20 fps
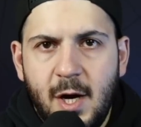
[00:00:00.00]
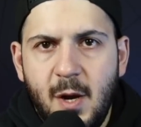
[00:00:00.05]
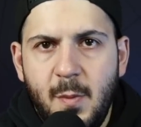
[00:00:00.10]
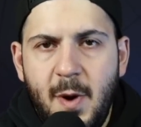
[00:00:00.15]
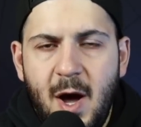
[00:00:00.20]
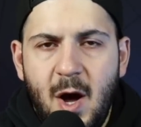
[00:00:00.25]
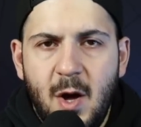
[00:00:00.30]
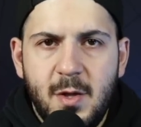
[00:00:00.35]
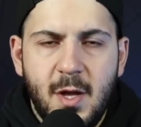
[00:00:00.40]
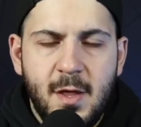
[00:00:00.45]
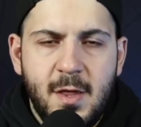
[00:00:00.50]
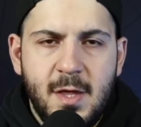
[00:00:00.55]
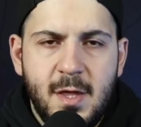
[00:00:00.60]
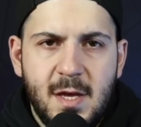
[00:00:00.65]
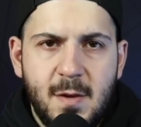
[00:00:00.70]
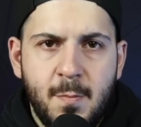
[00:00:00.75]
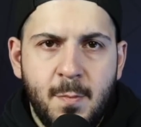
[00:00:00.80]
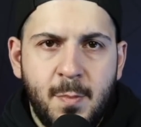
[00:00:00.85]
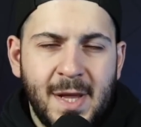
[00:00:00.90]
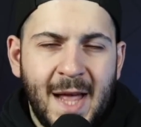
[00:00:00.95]
about
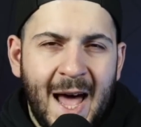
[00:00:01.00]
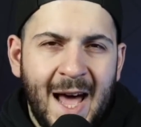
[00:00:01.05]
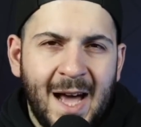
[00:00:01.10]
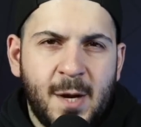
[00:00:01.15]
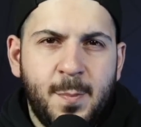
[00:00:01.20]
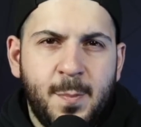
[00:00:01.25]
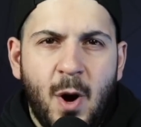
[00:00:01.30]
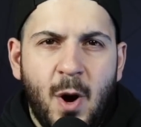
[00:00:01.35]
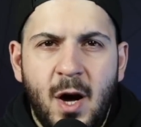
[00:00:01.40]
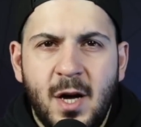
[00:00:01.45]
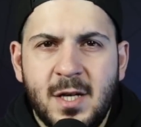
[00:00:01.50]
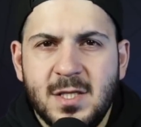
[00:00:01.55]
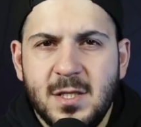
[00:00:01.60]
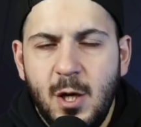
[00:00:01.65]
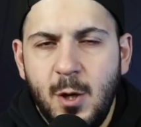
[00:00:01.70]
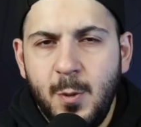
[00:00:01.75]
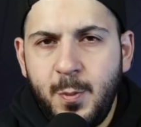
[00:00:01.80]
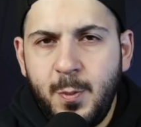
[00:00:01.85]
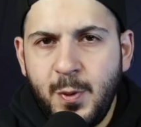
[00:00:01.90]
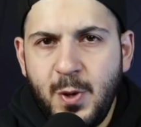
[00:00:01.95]
the black box
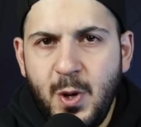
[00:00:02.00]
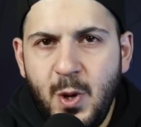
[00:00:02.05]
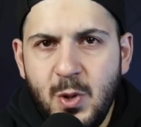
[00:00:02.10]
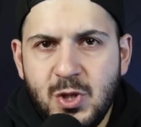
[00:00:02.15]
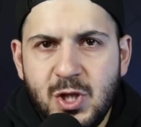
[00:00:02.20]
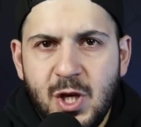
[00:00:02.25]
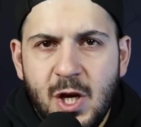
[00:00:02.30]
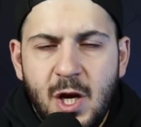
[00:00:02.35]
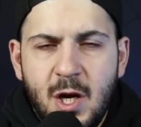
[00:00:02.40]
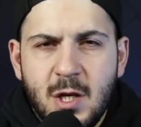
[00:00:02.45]
approach